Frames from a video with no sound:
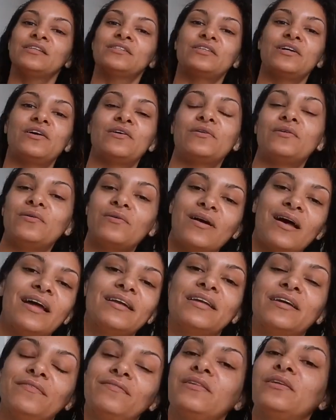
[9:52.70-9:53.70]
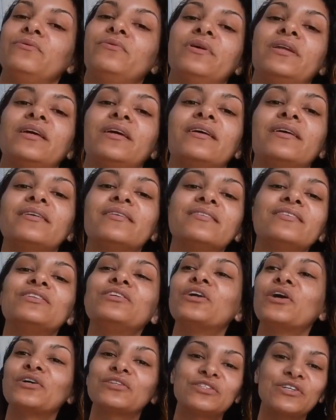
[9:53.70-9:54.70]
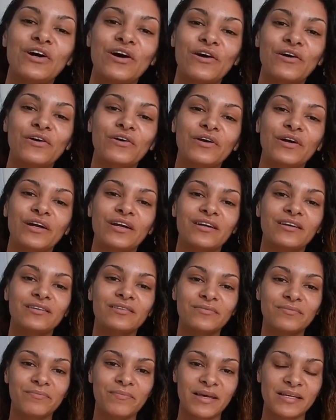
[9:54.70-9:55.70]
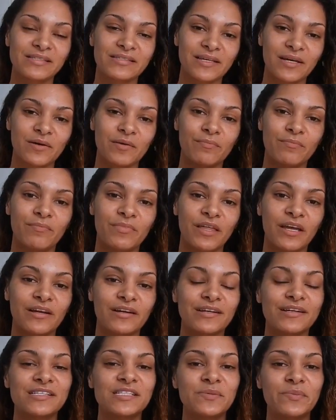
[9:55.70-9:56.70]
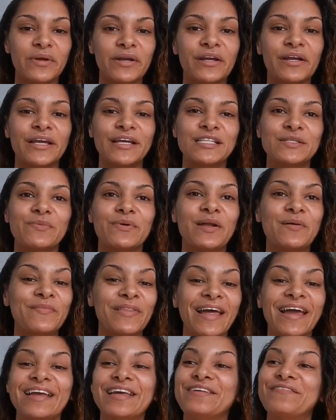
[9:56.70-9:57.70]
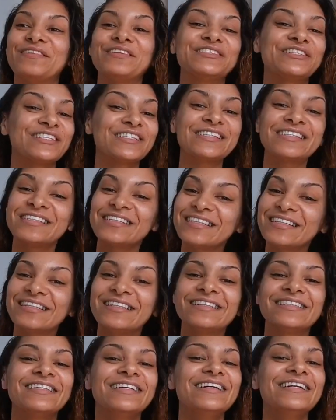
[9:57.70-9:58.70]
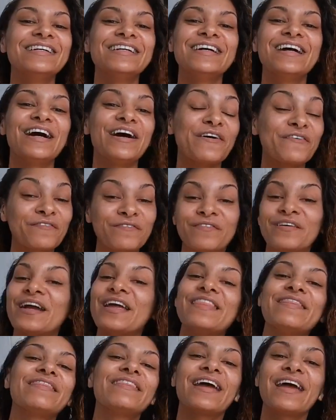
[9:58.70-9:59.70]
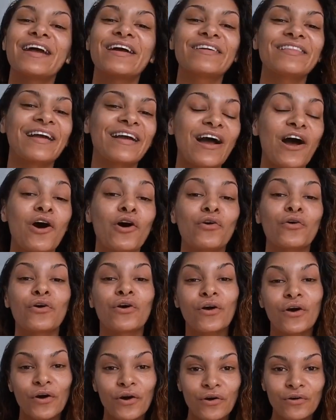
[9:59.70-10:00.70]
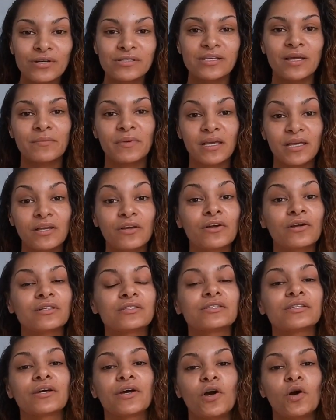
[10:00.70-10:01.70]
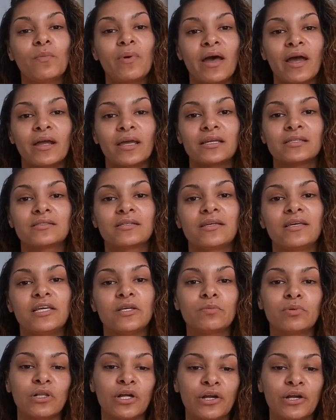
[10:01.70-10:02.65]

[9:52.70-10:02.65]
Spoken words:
So I definitely wouldn't, you know, talk or mess up their experience. But I'm like, if you just need a friend there, like, I'll go, because I'm eager to go back and to keep